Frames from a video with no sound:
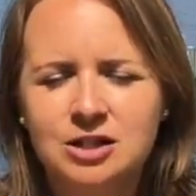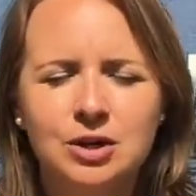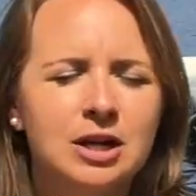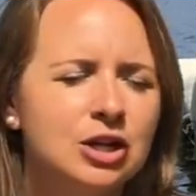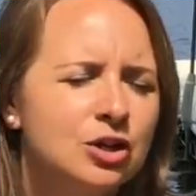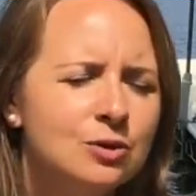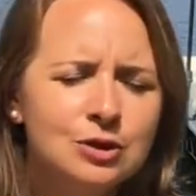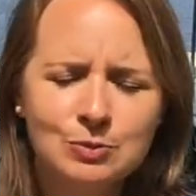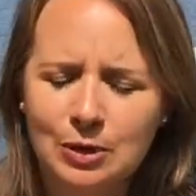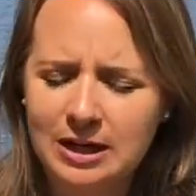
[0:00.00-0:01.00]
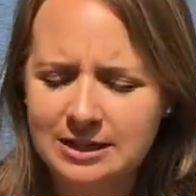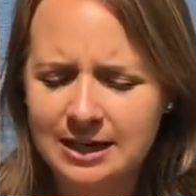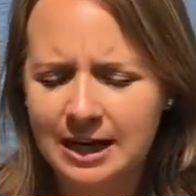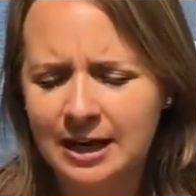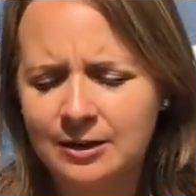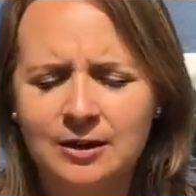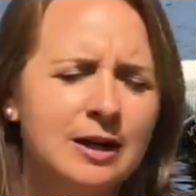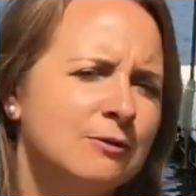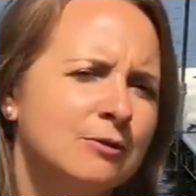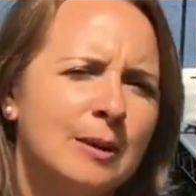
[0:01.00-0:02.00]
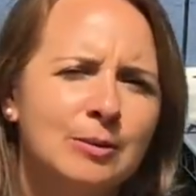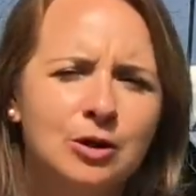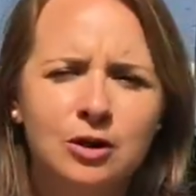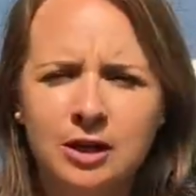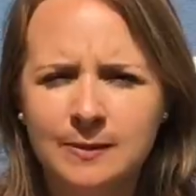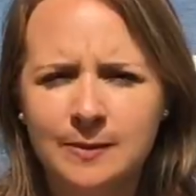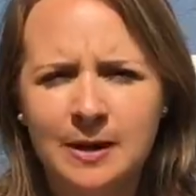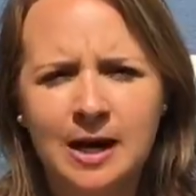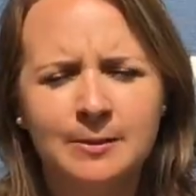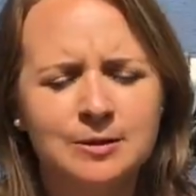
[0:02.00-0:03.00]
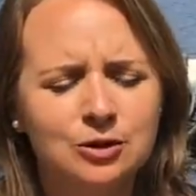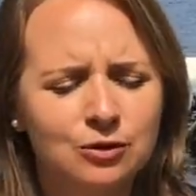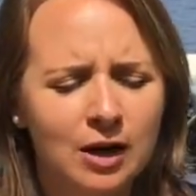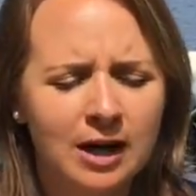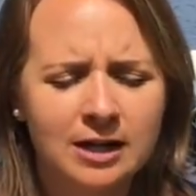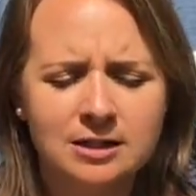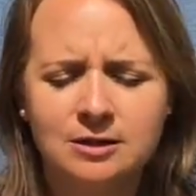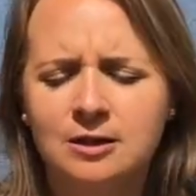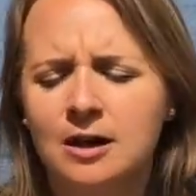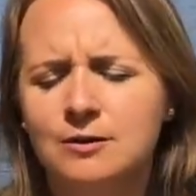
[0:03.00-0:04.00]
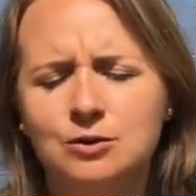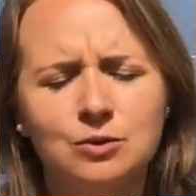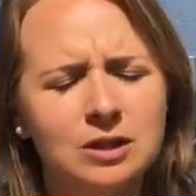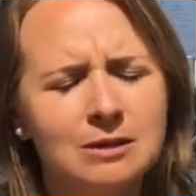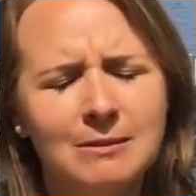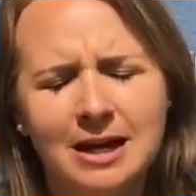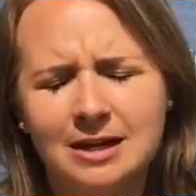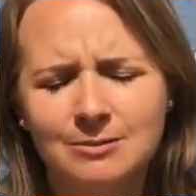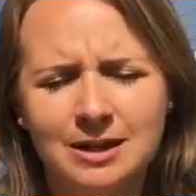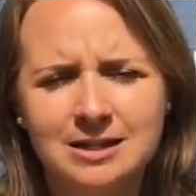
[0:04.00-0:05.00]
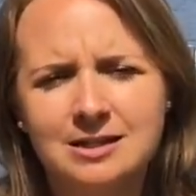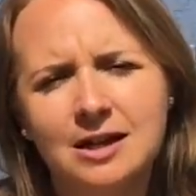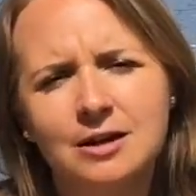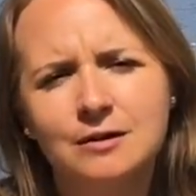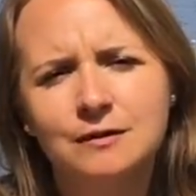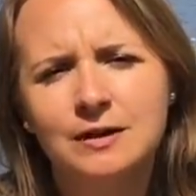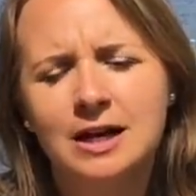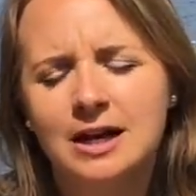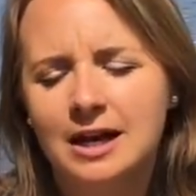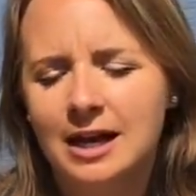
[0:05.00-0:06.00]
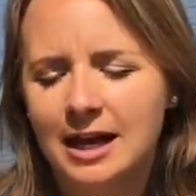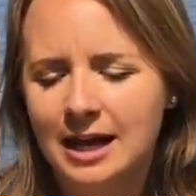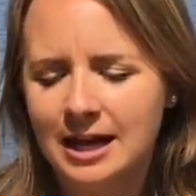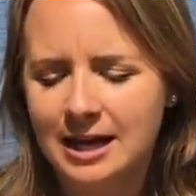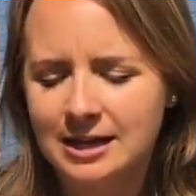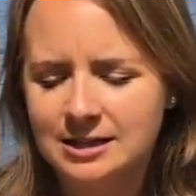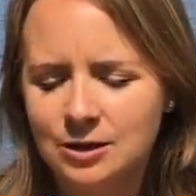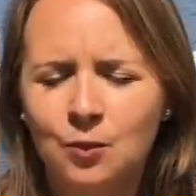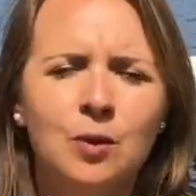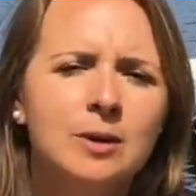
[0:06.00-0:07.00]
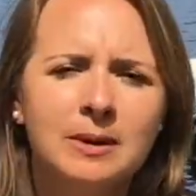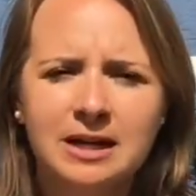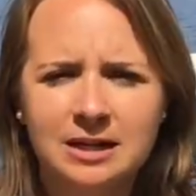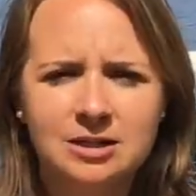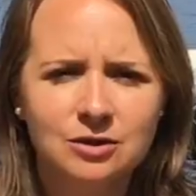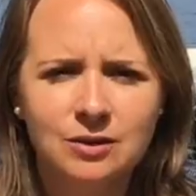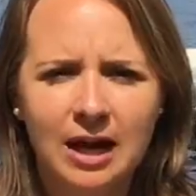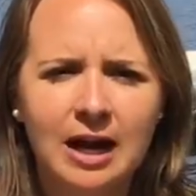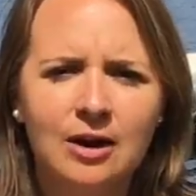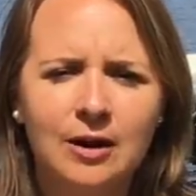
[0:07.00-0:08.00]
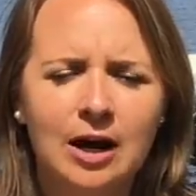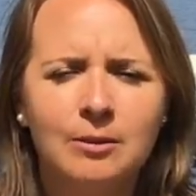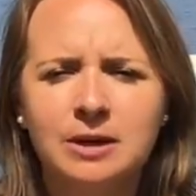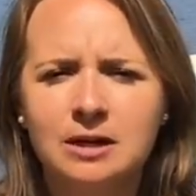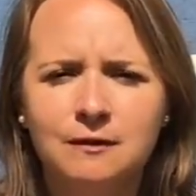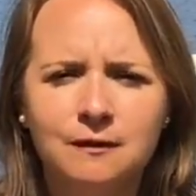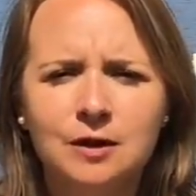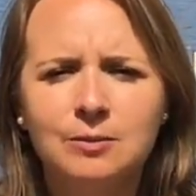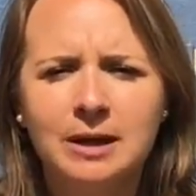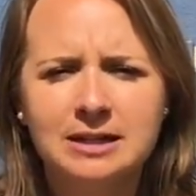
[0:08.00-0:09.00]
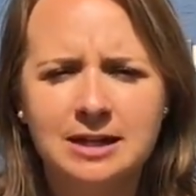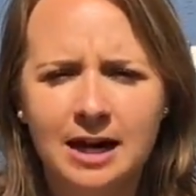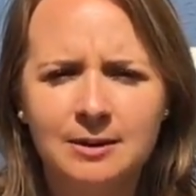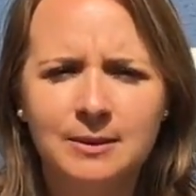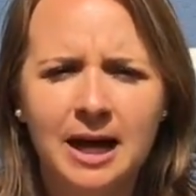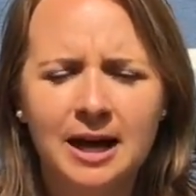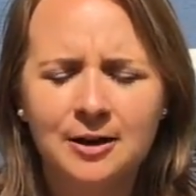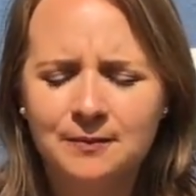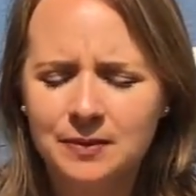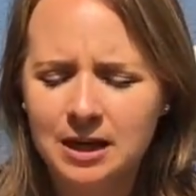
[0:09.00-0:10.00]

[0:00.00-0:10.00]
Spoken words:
so I had a huge breakdown. I remember calling my mom. I was crying to her. I was really mad at myself. And what am I going to do now? How am I going to fill my time now?